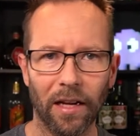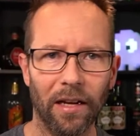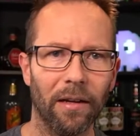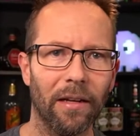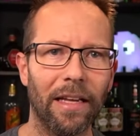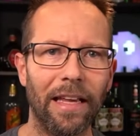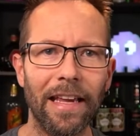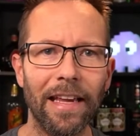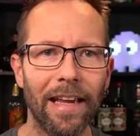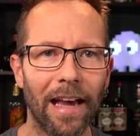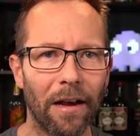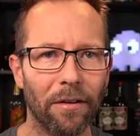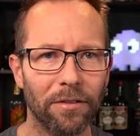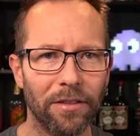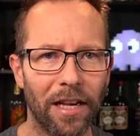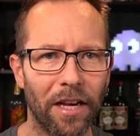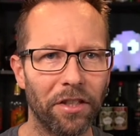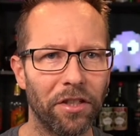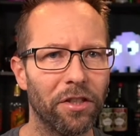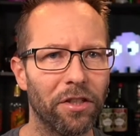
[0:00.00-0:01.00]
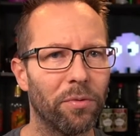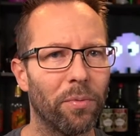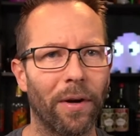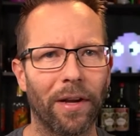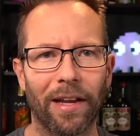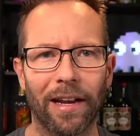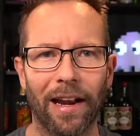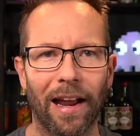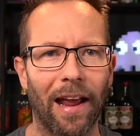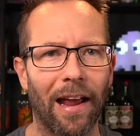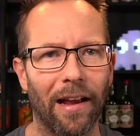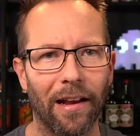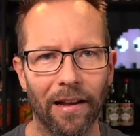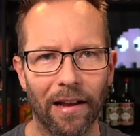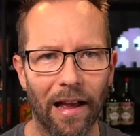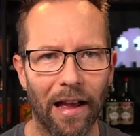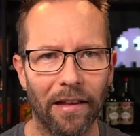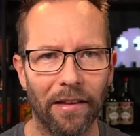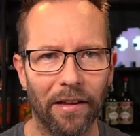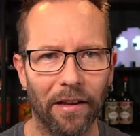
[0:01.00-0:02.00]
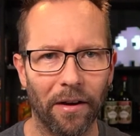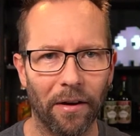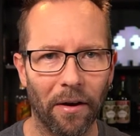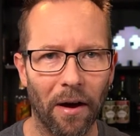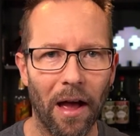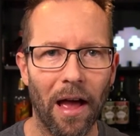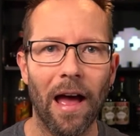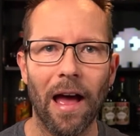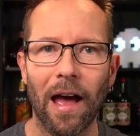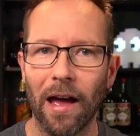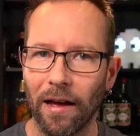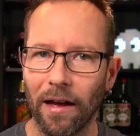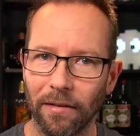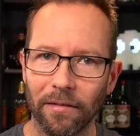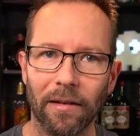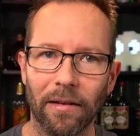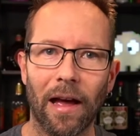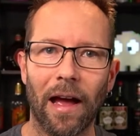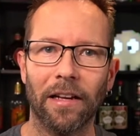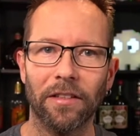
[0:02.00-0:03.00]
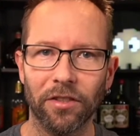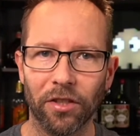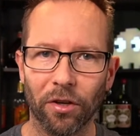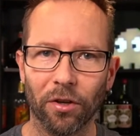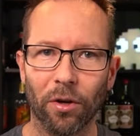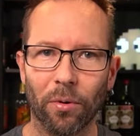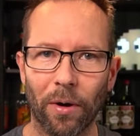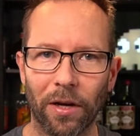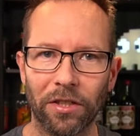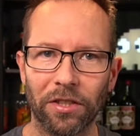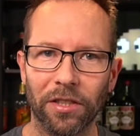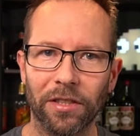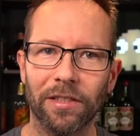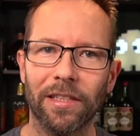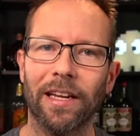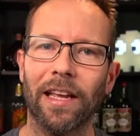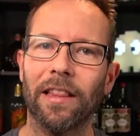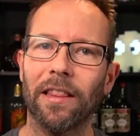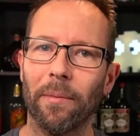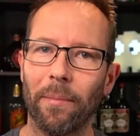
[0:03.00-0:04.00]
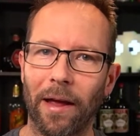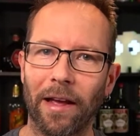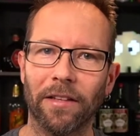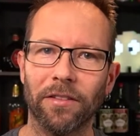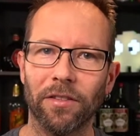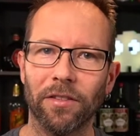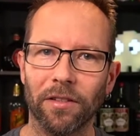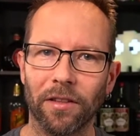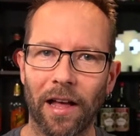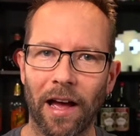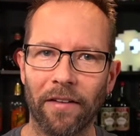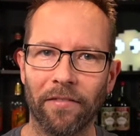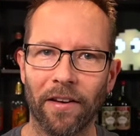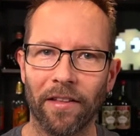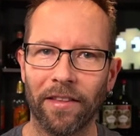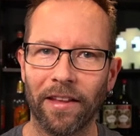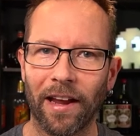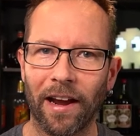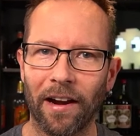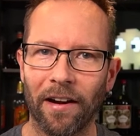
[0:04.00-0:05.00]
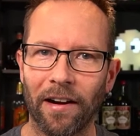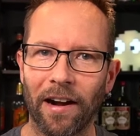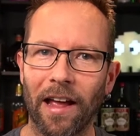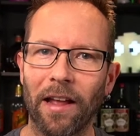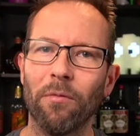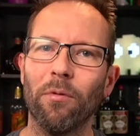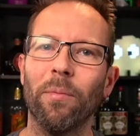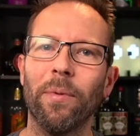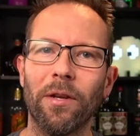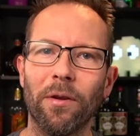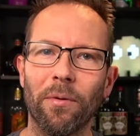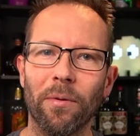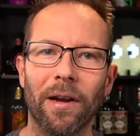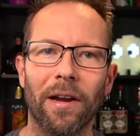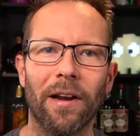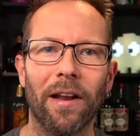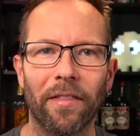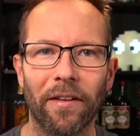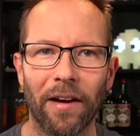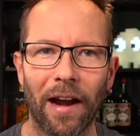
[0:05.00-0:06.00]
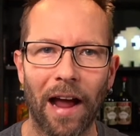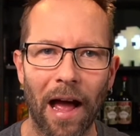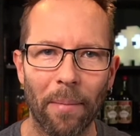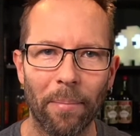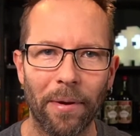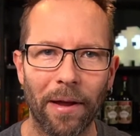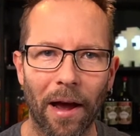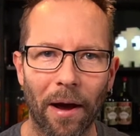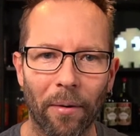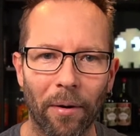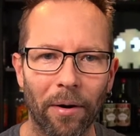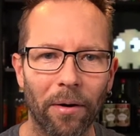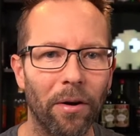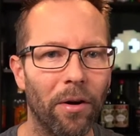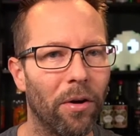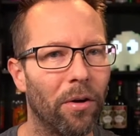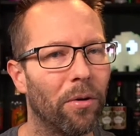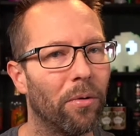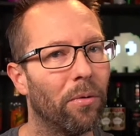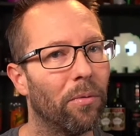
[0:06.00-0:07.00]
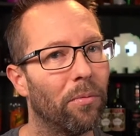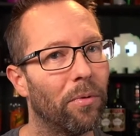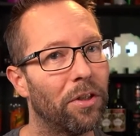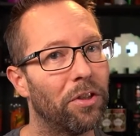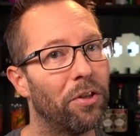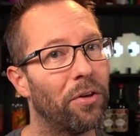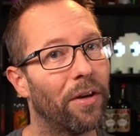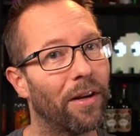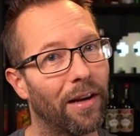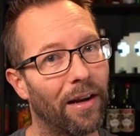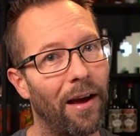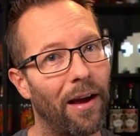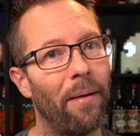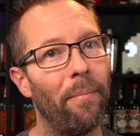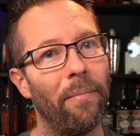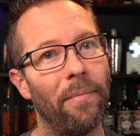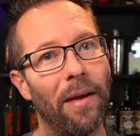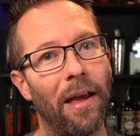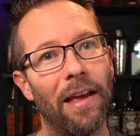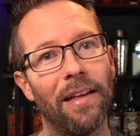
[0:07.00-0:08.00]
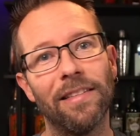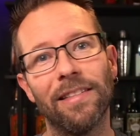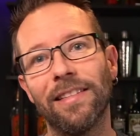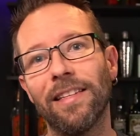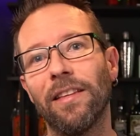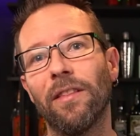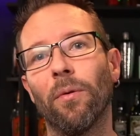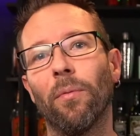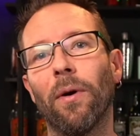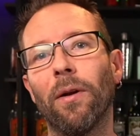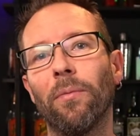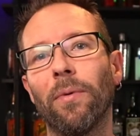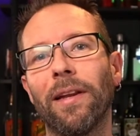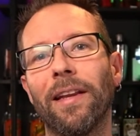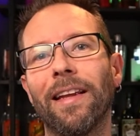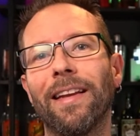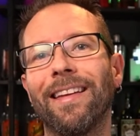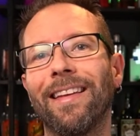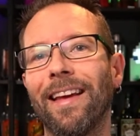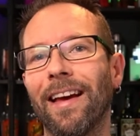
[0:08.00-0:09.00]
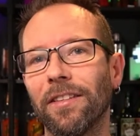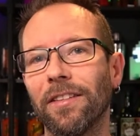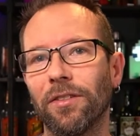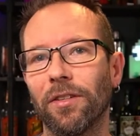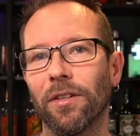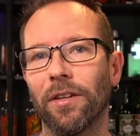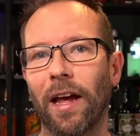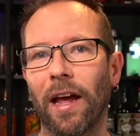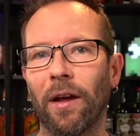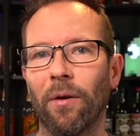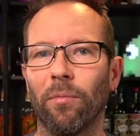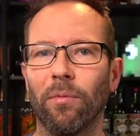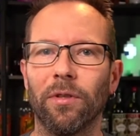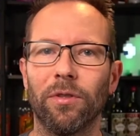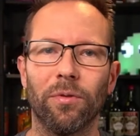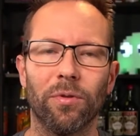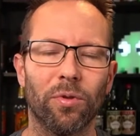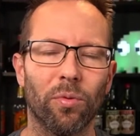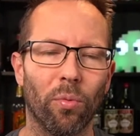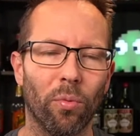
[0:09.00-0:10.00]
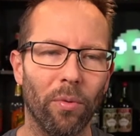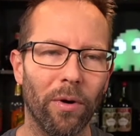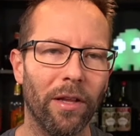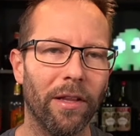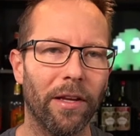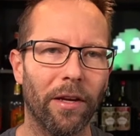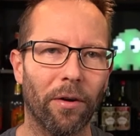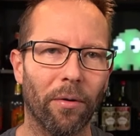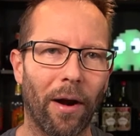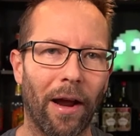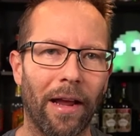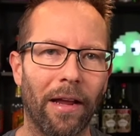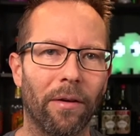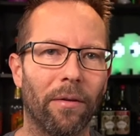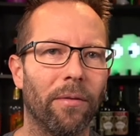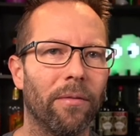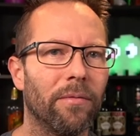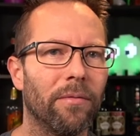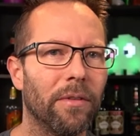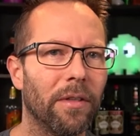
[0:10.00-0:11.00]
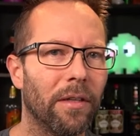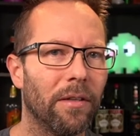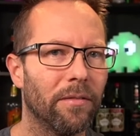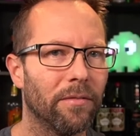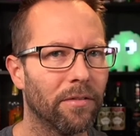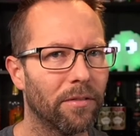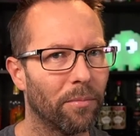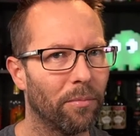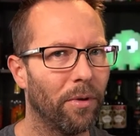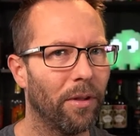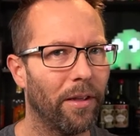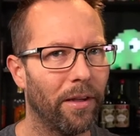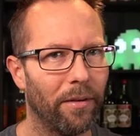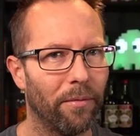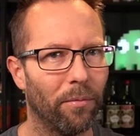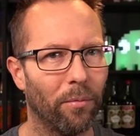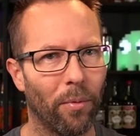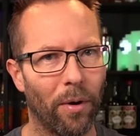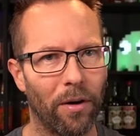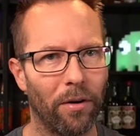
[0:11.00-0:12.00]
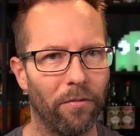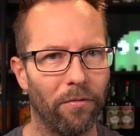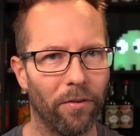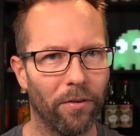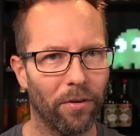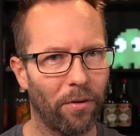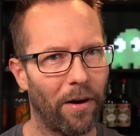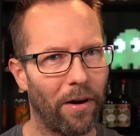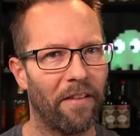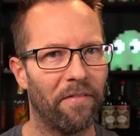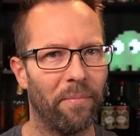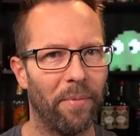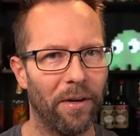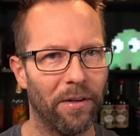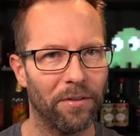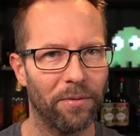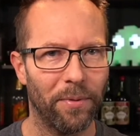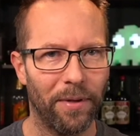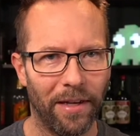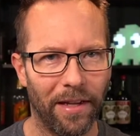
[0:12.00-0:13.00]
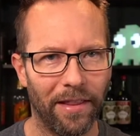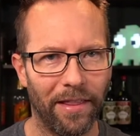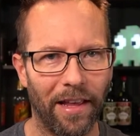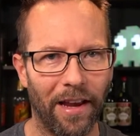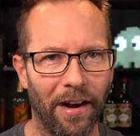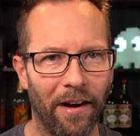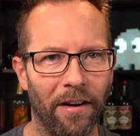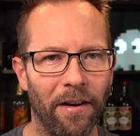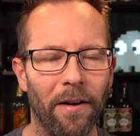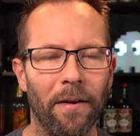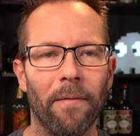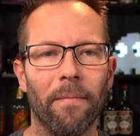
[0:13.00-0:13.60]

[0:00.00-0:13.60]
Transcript: geek out sessions where you can, ask your questions and get them answered live on the air. And we'll be doing another happy hour, which you can come and see the one we did yesterday, which was really great. Some really wonderful craft beers we did there.